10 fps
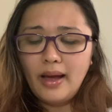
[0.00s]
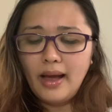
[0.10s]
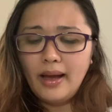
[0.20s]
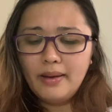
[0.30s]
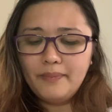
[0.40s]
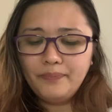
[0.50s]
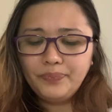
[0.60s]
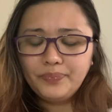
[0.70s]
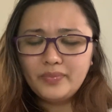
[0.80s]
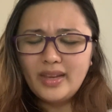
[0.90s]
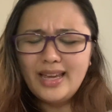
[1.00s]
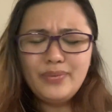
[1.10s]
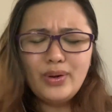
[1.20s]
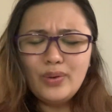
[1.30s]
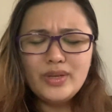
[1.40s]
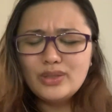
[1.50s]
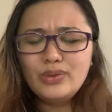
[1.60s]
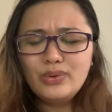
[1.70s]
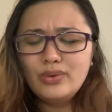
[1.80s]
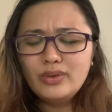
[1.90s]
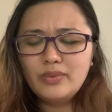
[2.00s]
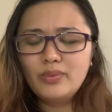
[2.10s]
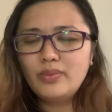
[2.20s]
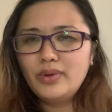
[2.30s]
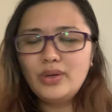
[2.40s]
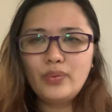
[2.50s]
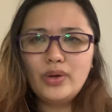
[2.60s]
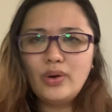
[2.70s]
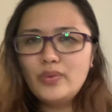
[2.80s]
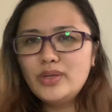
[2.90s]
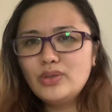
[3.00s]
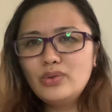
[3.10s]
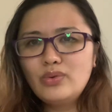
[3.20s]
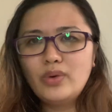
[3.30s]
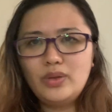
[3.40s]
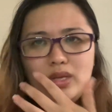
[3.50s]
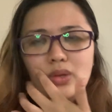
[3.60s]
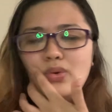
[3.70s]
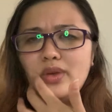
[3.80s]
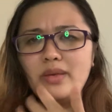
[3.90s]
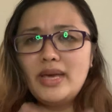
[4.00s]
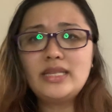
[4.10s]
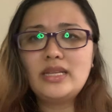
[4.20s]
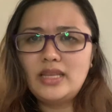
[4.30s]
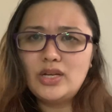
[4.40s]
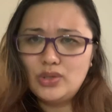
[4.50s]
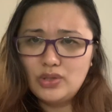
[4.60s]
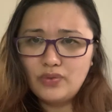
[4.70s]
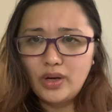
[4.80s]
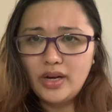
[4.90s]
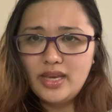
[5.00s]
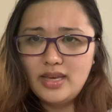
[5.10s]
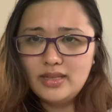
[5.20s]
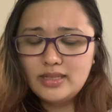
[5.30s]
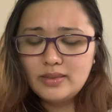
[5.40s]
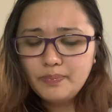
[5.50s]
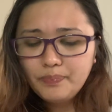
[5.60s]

And we always do what we do with the best intentions for our kids.